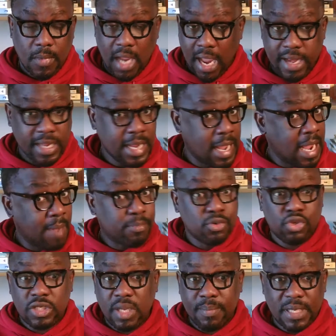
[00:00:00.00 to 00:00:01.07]
And it can happen
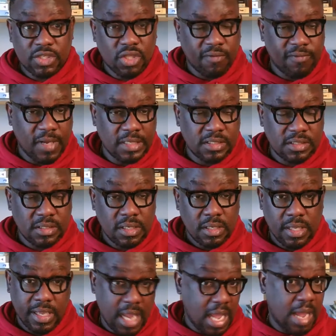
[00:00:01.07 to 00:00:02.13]
to the best of us.
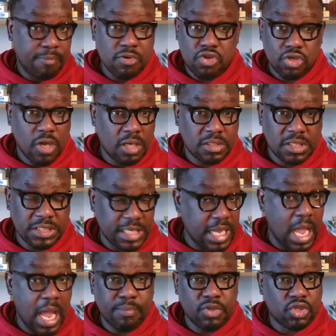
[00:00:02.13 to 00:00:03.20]
It can happen to doctors. It
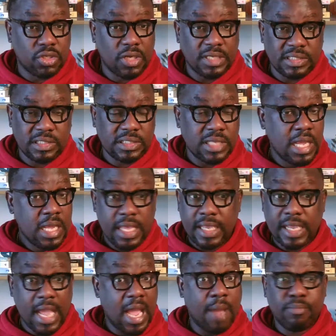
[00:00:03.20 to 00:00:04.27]
can happen to nurses. It
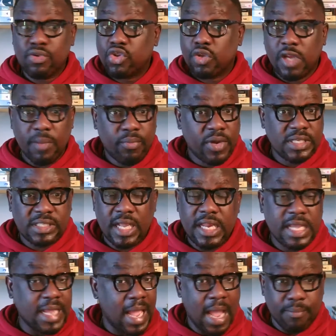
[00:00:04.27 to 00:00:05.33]
can happen to the president.
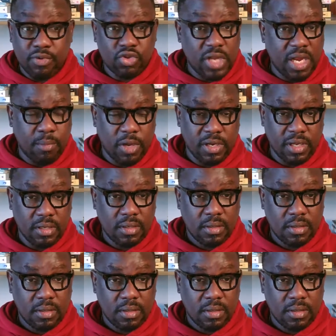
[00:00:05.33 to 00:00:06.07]
It can happen to anybody.